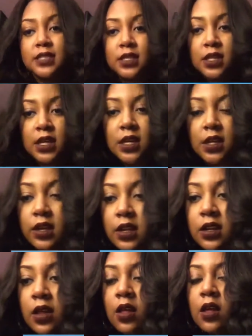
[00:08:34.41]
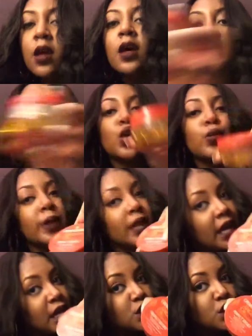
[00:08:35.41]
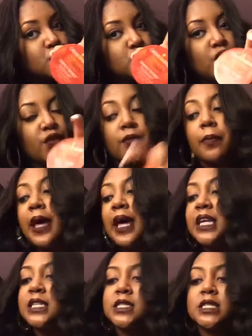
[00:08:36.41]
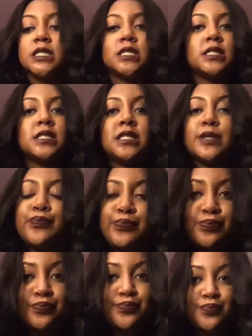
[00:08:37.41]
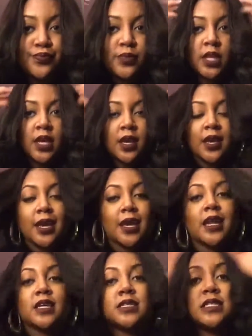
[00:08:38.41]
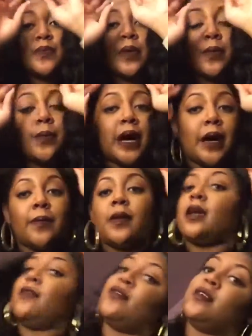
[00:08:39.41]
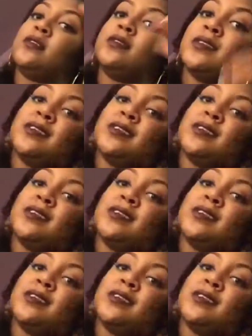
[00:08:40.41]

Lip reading: And then a little bit of edge control for my edges, and I just been popping ever